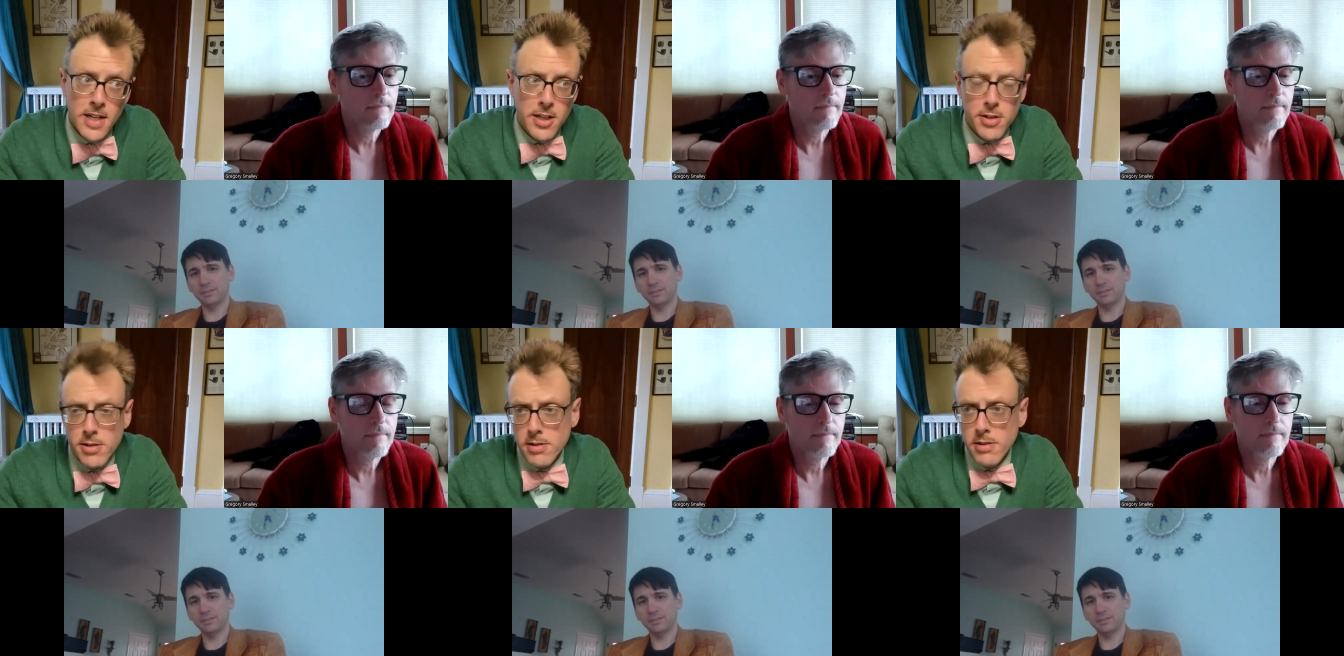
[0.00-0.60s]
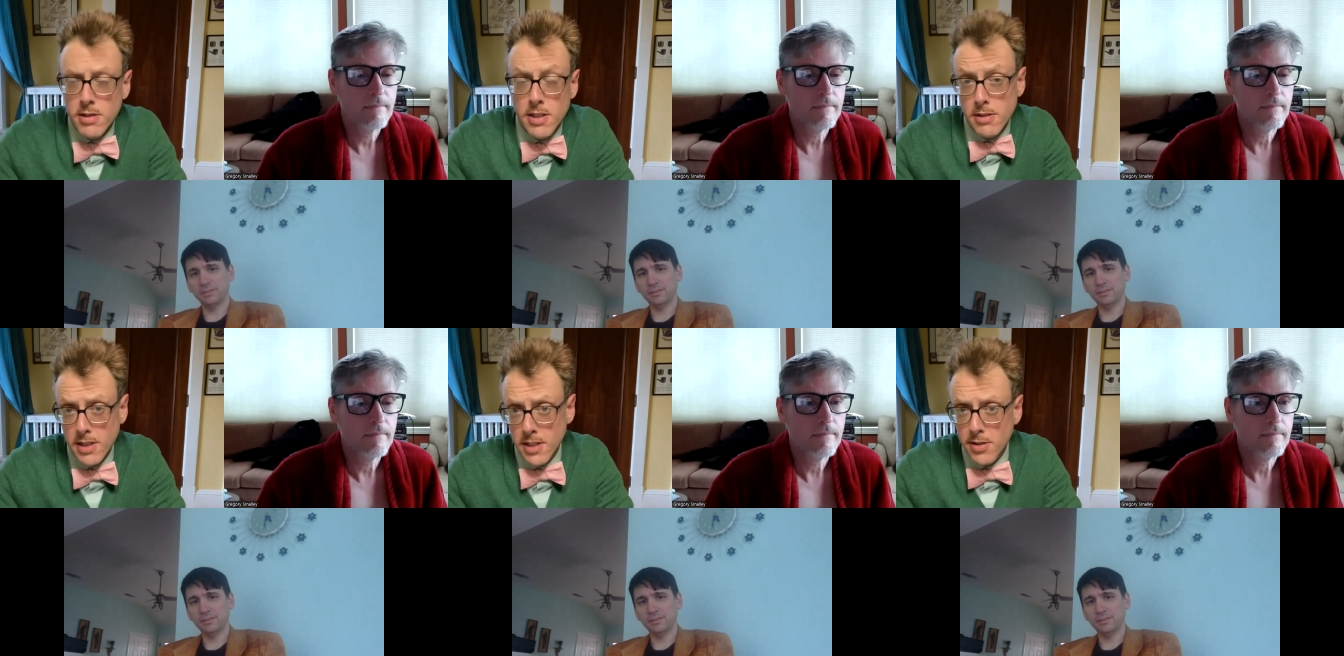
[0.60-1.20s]
Speaker 1: he'll he'll
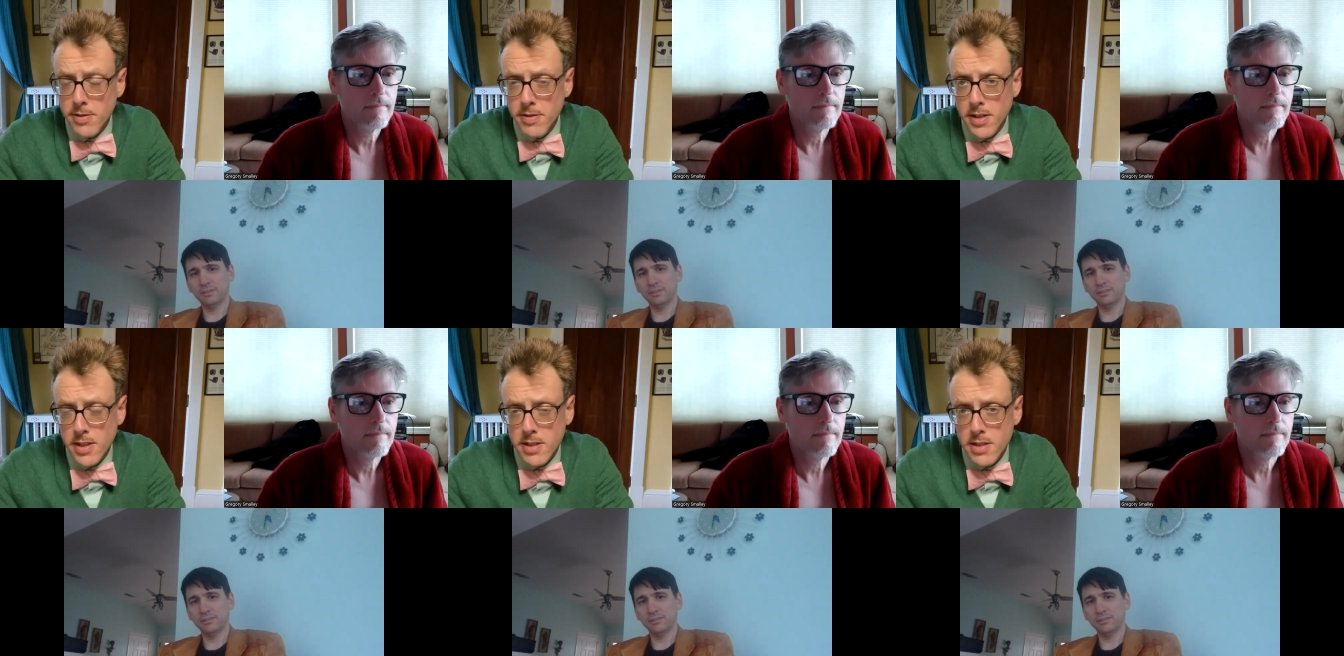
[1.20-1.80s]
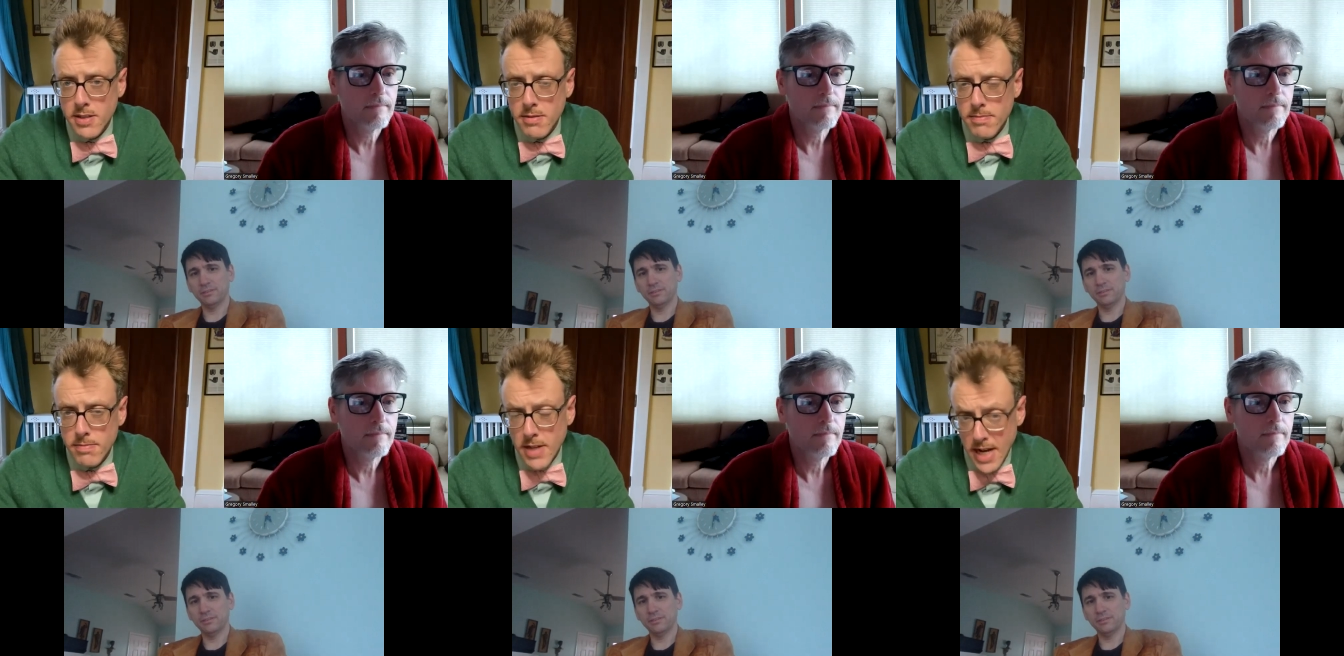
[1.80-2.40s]
get through this and
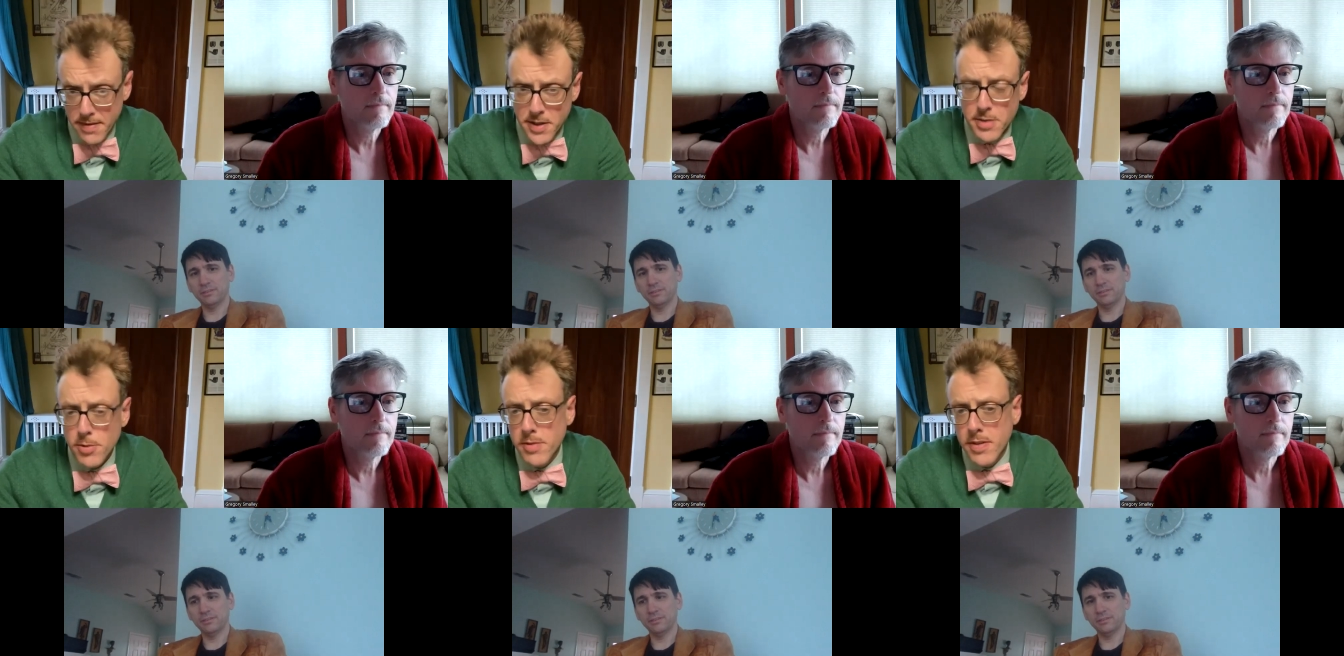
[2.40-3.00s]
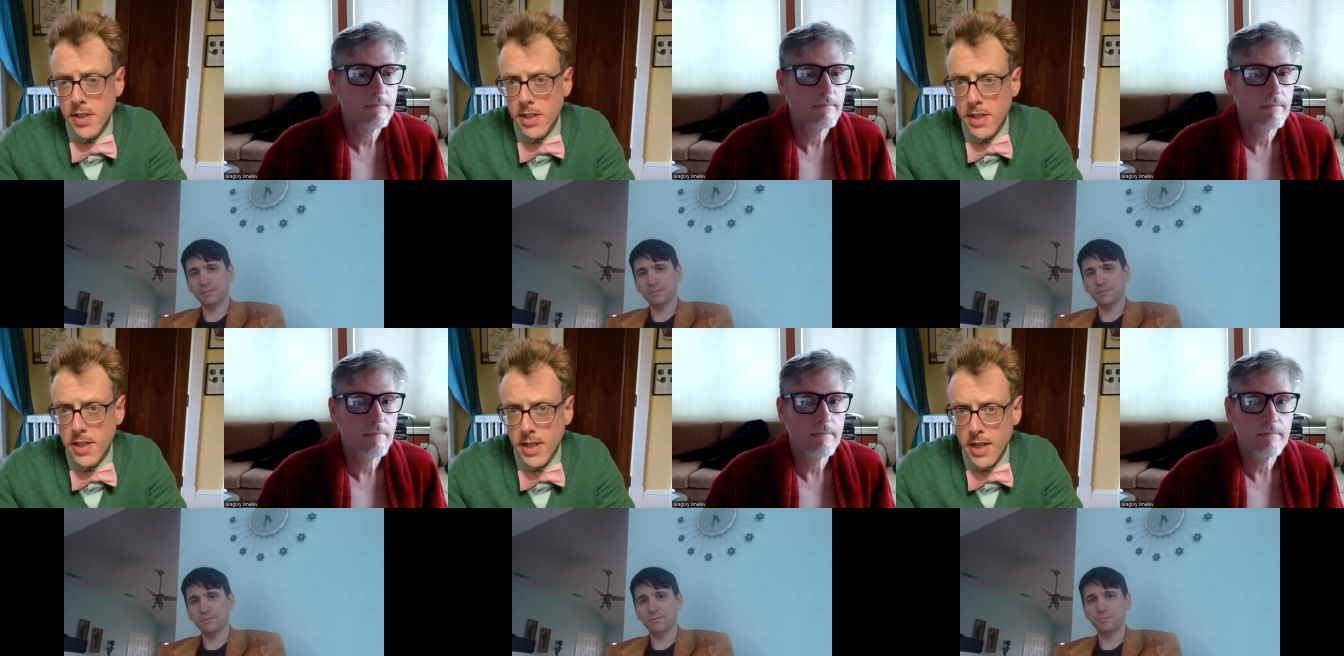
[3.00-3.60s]
have his movie and
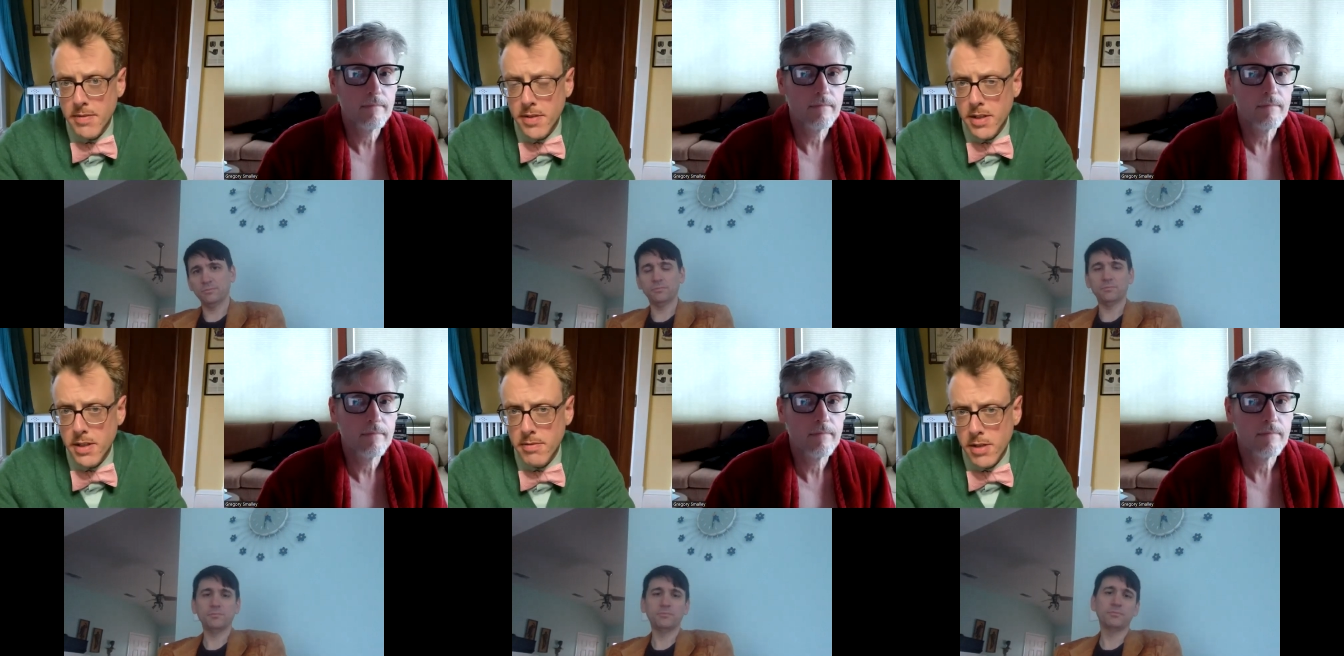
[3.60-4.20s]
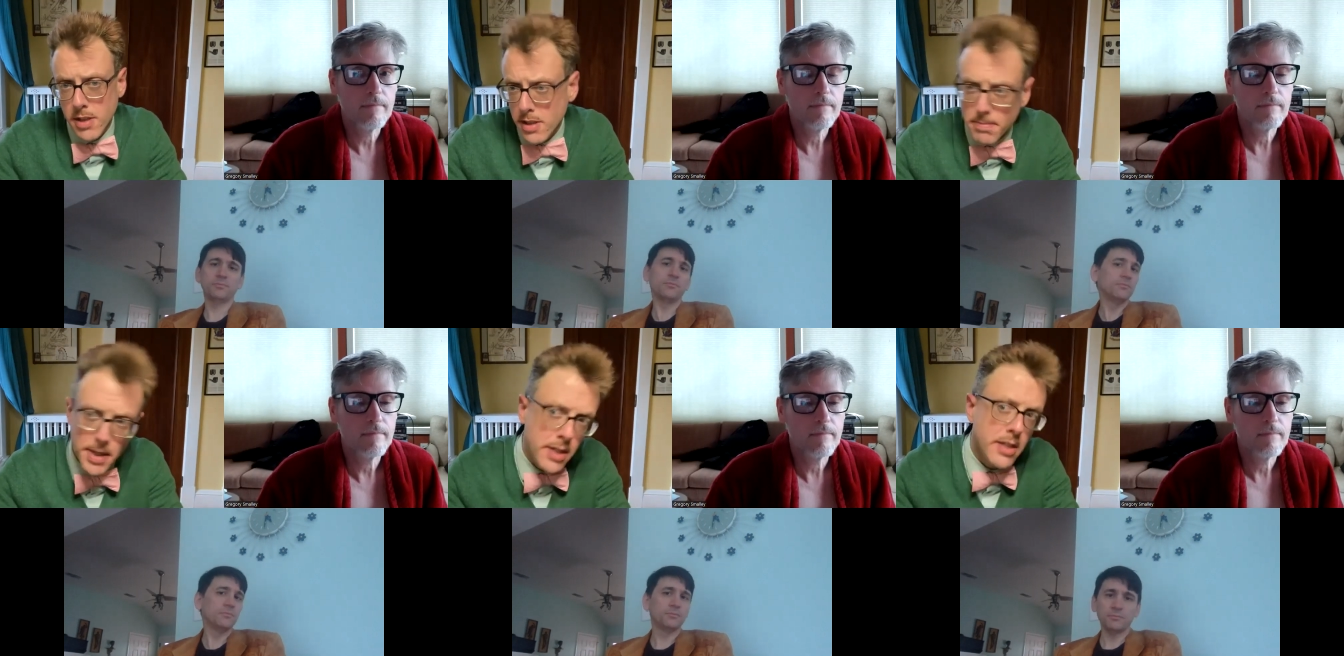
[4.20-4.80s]
then have the really
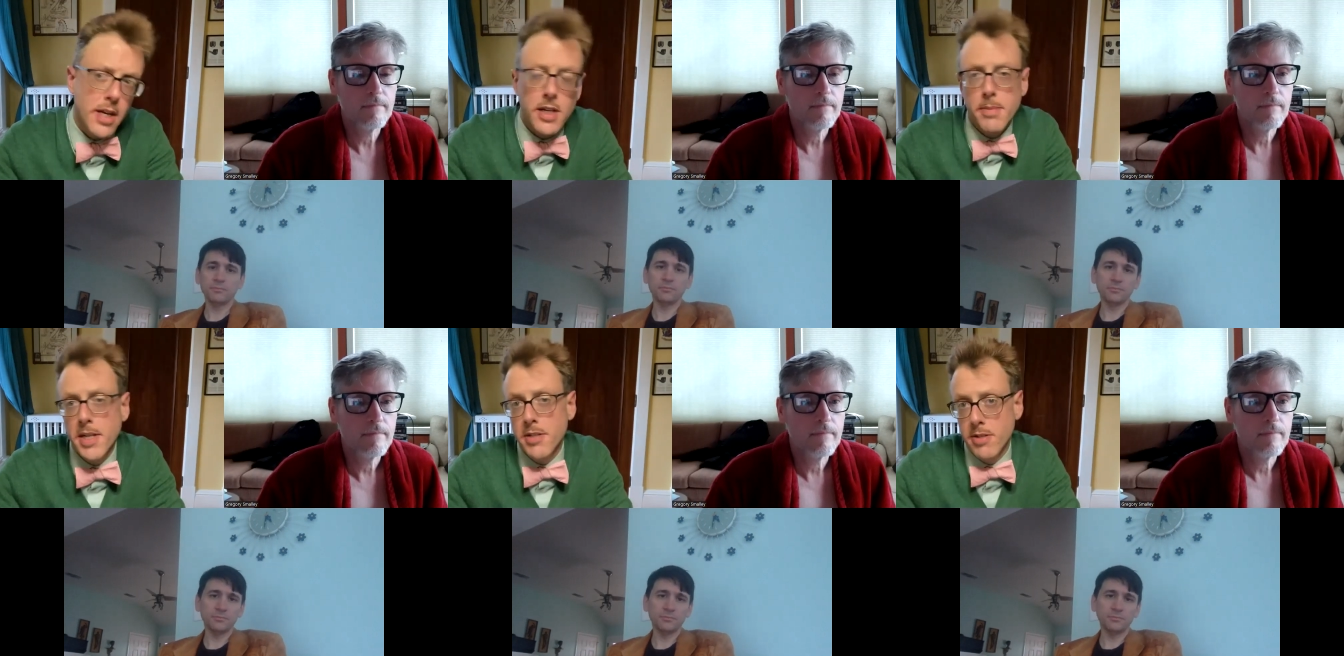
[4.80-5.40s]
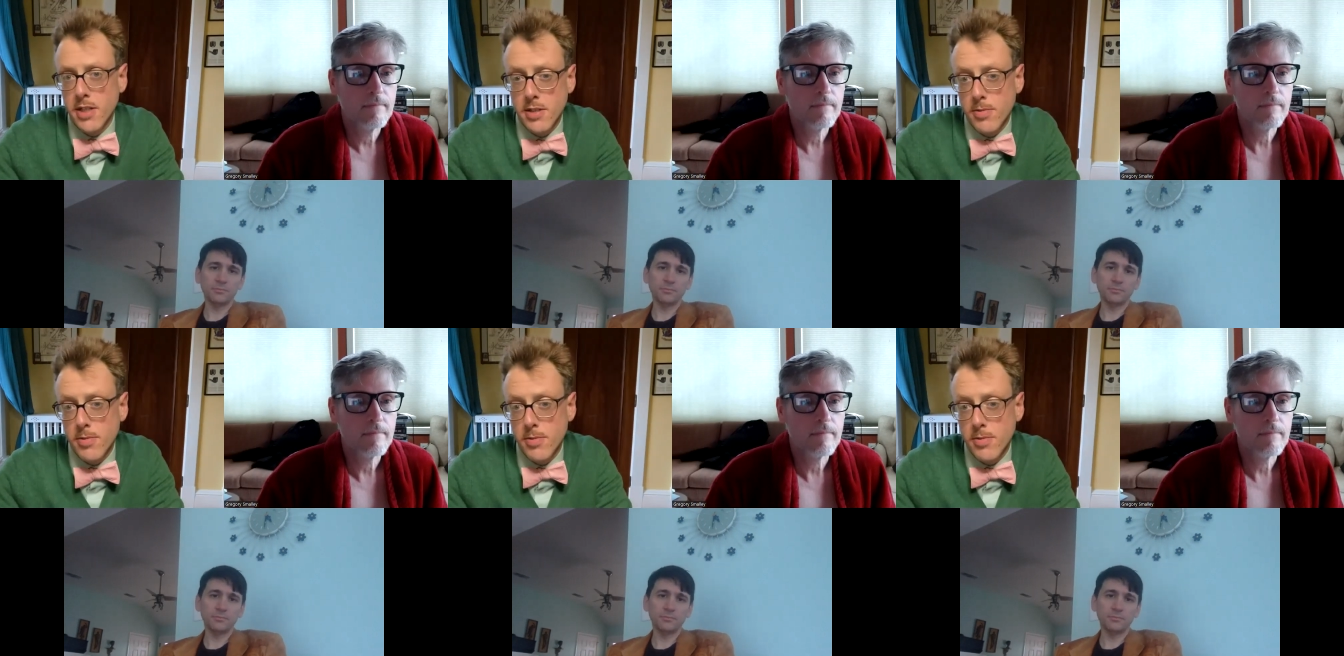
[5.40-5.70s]
compelling documentary as